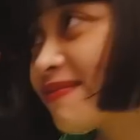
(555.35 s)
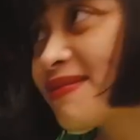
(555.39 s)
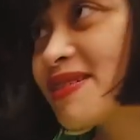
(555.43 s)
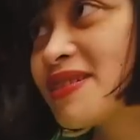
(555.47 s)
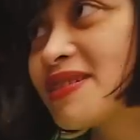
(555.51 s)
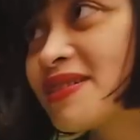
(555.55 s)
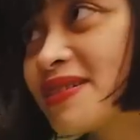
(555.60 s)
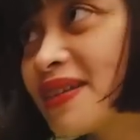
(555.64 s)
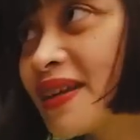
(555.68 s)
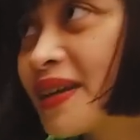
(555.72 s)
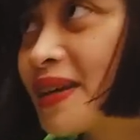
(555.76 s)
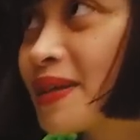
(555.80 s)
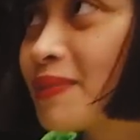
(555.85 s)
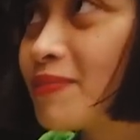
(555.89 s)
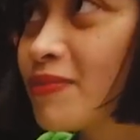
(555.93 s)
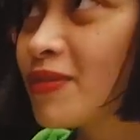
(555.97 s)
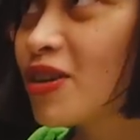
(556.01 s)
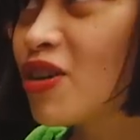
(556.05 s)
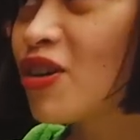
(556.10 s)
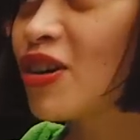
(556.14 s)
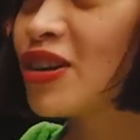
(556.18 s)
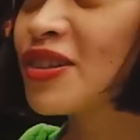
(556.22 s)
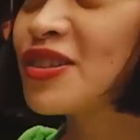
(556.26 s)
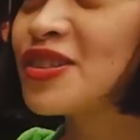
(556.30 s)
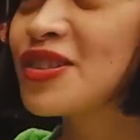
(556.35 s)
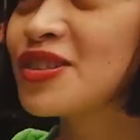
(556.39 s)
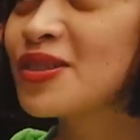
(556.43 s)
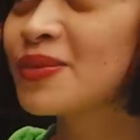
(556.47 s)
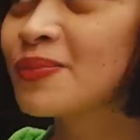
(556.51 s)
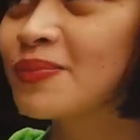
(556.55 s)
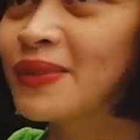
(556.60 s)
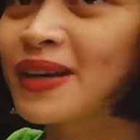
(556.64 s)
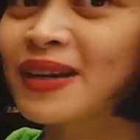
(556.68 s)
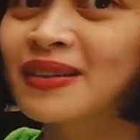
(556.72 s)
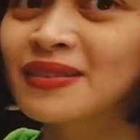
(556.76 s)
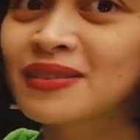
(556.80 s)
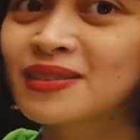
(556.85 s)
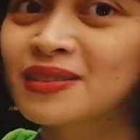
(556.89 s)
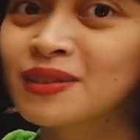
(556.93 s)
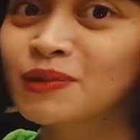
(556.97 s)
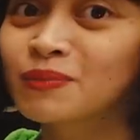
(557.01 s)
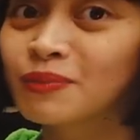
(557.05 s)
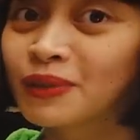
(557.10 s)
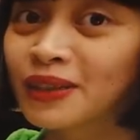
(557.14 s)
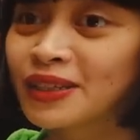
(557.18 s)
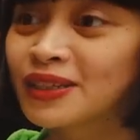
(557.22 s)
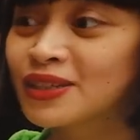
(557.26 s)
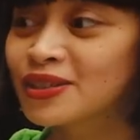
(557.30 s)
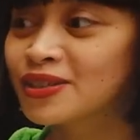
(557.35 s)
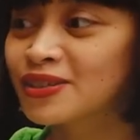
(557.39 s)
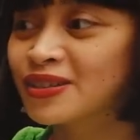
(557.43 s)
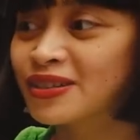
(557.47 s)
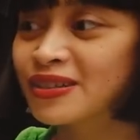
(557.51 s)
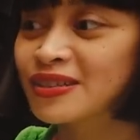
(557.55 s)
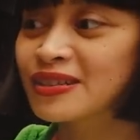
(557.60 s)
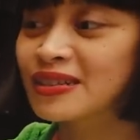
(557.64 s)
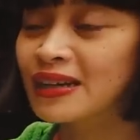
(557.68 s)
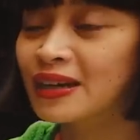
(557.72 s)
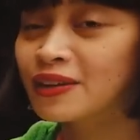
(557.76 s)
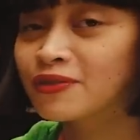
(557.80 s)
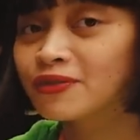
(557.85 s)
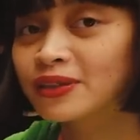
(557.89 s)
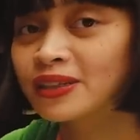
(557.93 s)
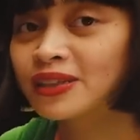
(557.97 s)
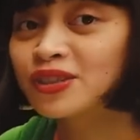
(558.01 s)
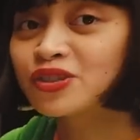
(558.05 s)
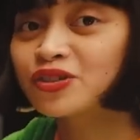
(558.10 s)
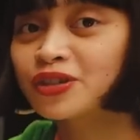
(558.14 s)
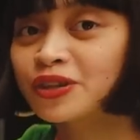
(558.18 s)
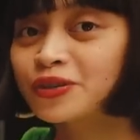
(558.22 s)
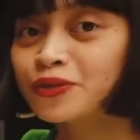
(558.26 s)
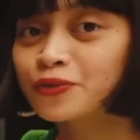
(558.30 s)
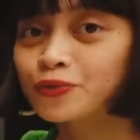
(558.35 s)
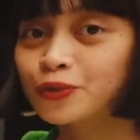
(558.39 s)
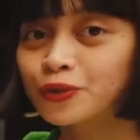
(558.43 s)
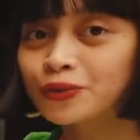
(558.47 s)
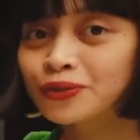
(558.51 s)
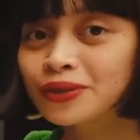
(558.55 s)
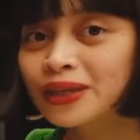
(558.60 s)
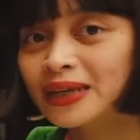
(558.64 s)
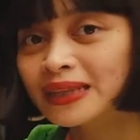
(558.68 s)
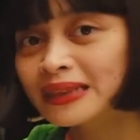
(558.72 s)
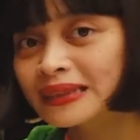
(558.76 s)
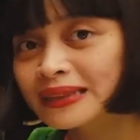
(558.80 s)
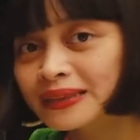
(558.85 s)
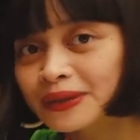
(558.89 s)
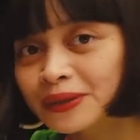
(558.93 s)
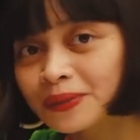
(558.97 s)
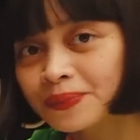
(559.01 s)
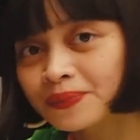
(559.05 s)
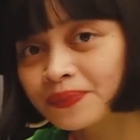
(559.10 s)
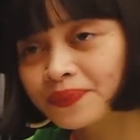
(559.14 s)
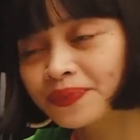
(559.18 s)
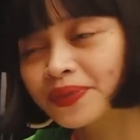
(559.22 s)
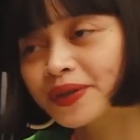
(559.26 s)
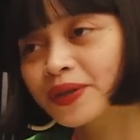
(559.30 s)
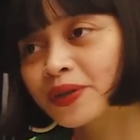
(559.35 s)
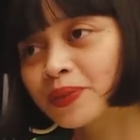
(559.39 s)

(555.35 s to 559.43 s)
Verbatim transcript: Same concept as the blazers. I really try to rotate them.